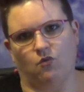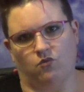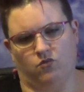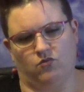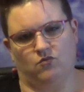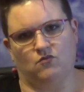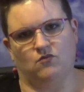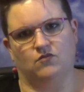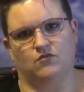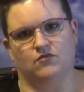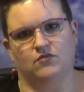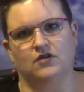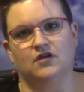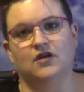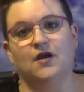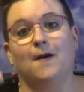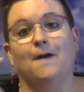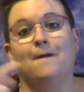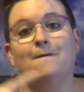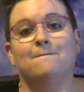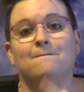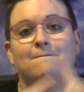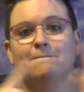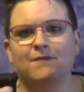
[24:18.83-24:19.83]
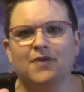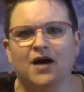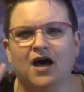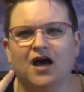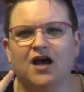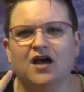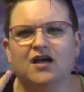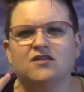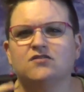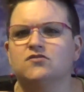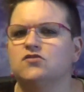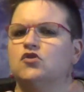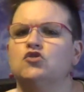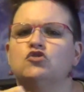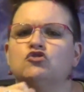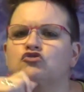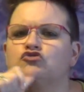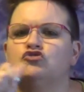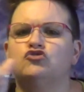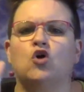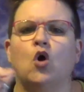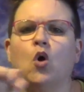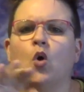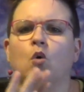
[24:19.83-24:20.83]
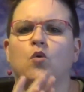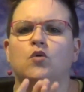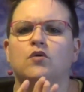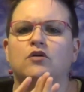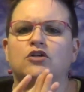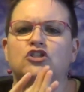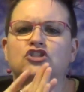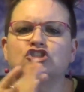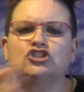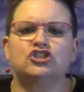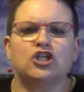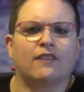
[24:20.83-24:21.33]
But they teach you everything that you need to know.